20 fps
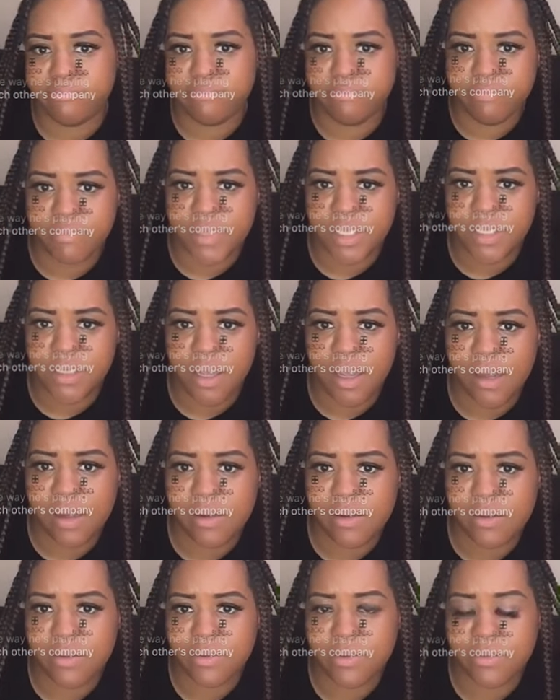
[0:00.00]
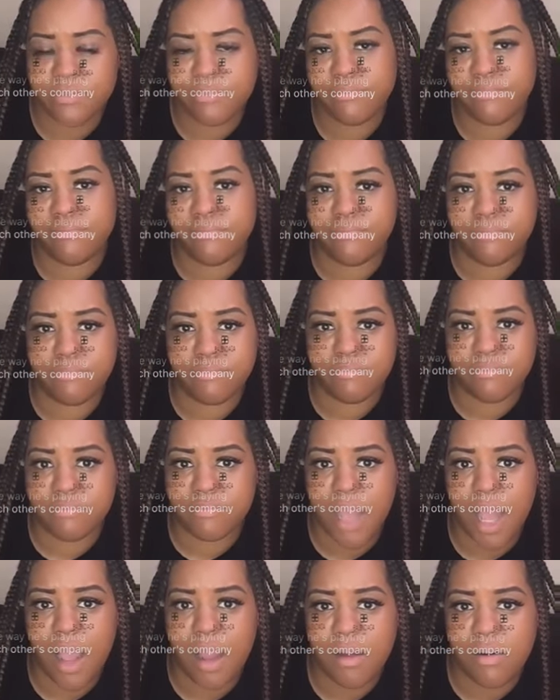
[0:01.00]
So
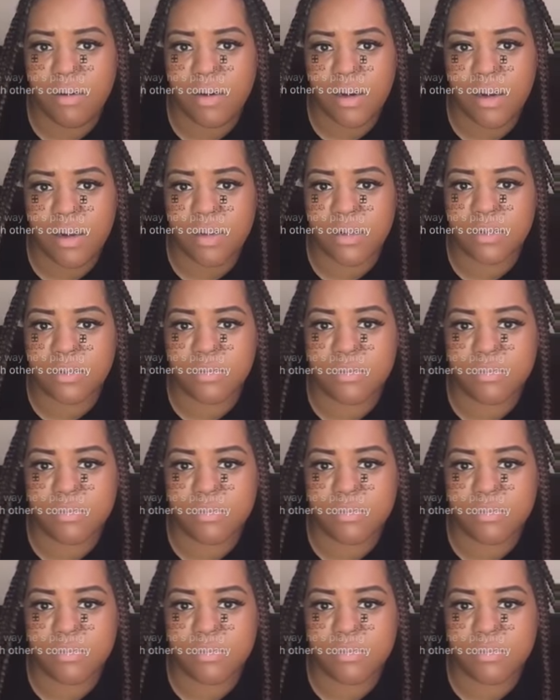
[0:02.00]
I don't know.